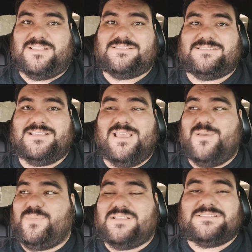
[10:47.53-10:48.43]
this,
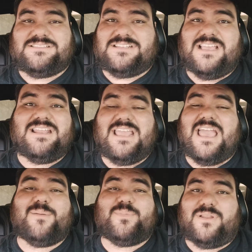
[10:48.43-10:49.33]
because it's not going to
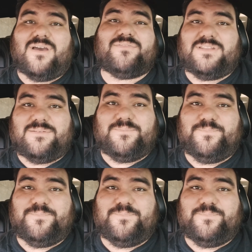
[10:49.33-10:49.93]
happen often.